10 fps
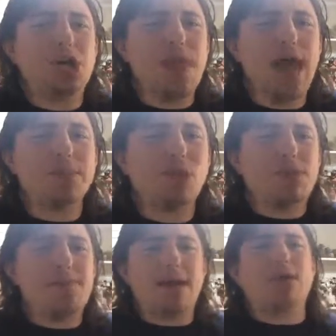cause Natalie
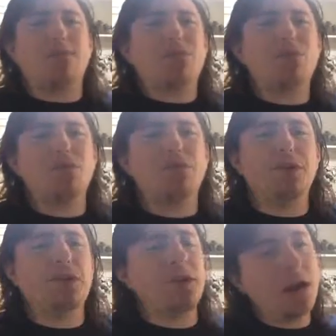Portman messed up Thor
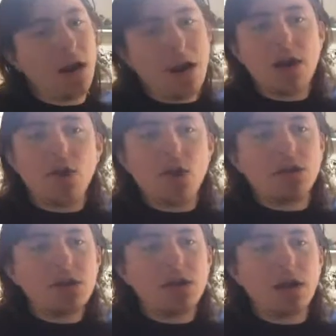movie. No,
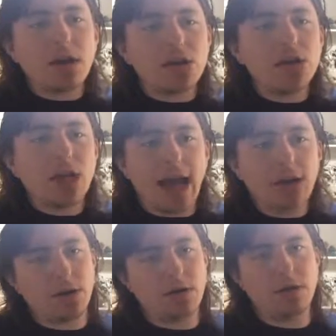she's good. She's a good
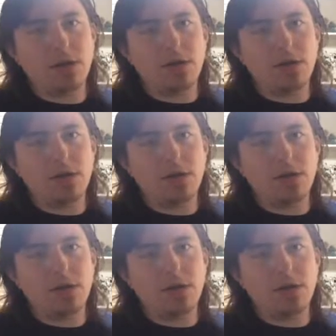actor.